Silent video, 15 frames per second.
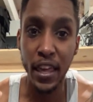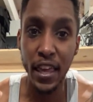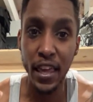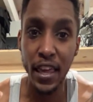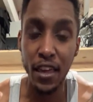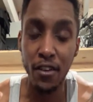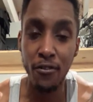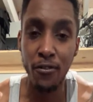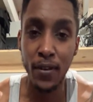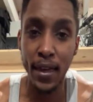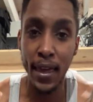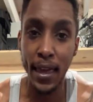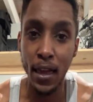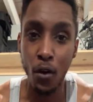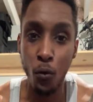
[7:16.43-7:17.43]
if
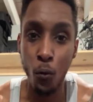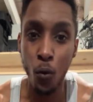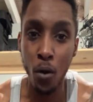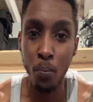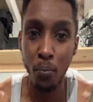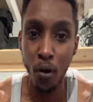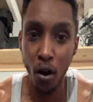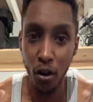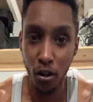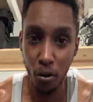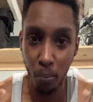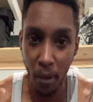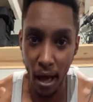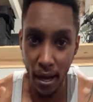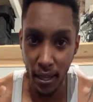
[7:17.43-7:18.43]
one part of your
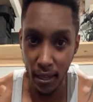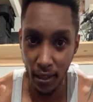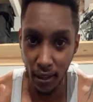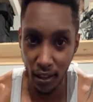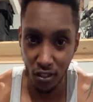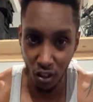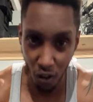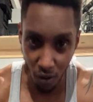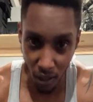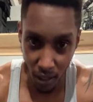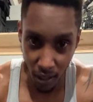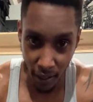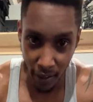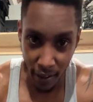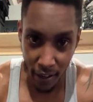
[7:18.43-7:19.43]
body is hurting,
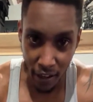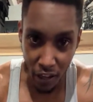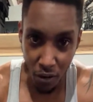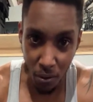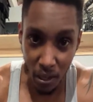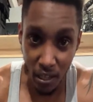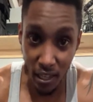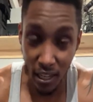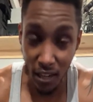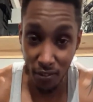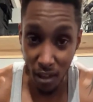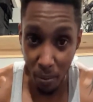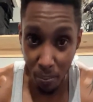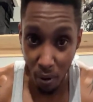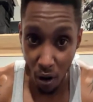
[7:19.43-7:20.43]
you need to give
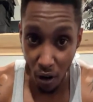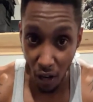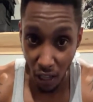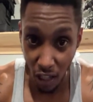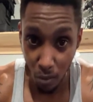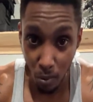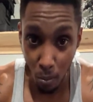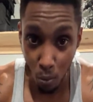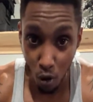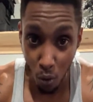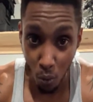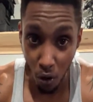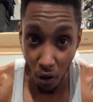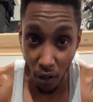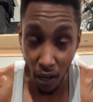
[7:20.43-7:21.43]
that part a little bit more
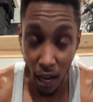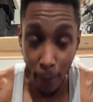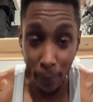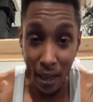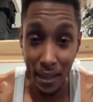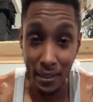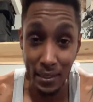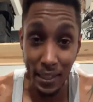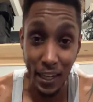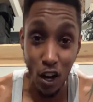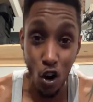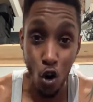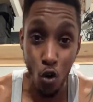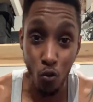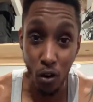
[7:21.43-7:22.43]
work. I'm not saying
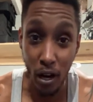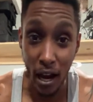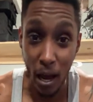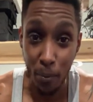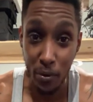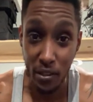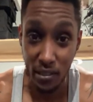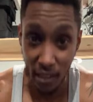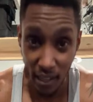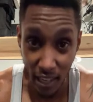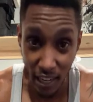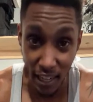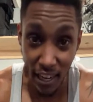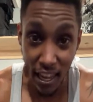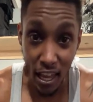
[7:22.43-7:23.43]
overcompensate
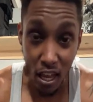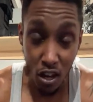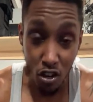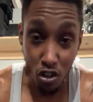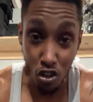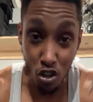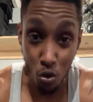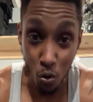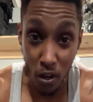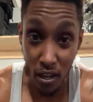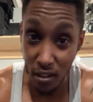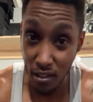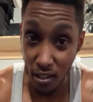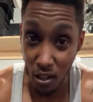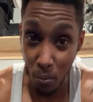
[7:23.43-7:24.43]
and do
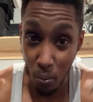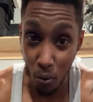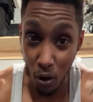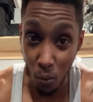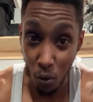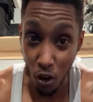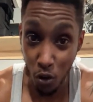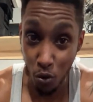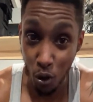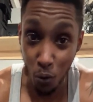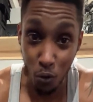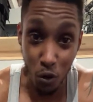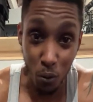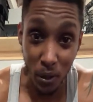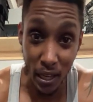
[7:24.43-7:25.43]
it to the point where you don't
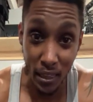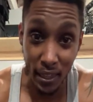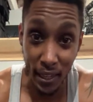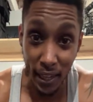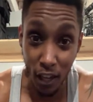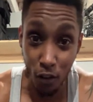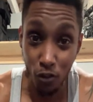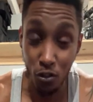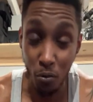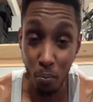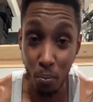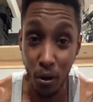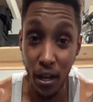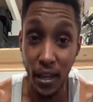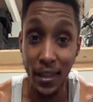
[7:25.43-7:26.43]
do anything else,
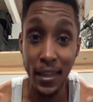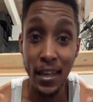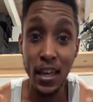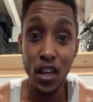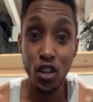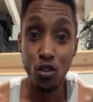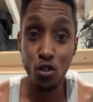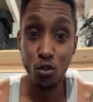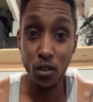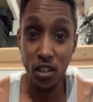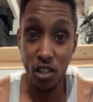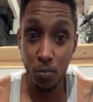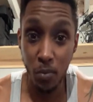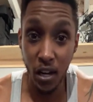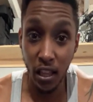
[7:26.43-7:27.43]
but you do need to
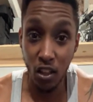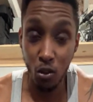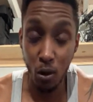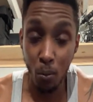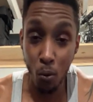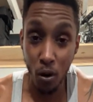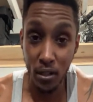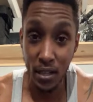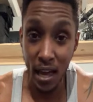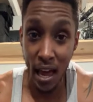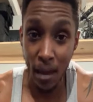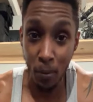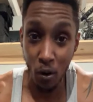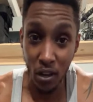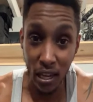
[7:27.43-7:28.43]
spend a little bit more
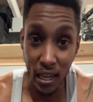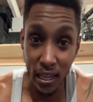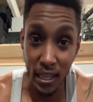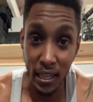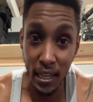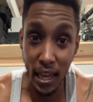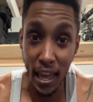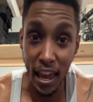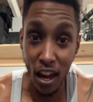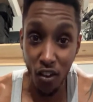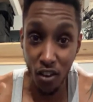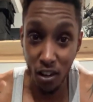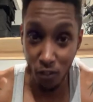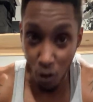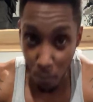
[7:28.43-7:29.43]
time on any
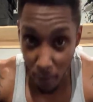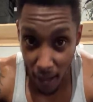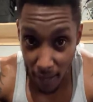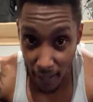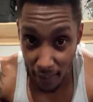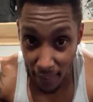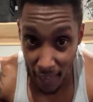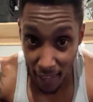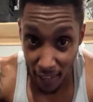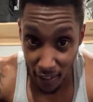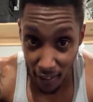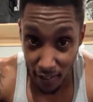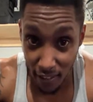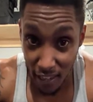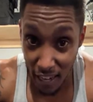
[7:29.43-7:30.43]
area of your body that
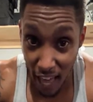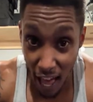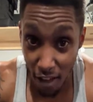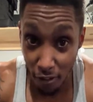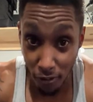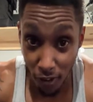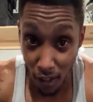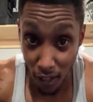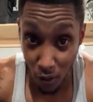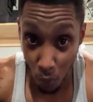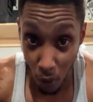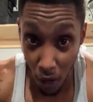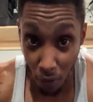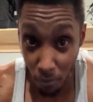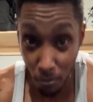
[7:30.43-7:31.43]
is not feeling
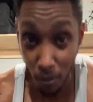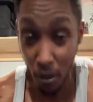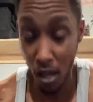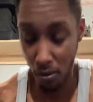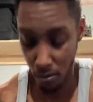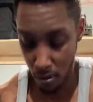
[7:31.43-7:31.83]
well, okay?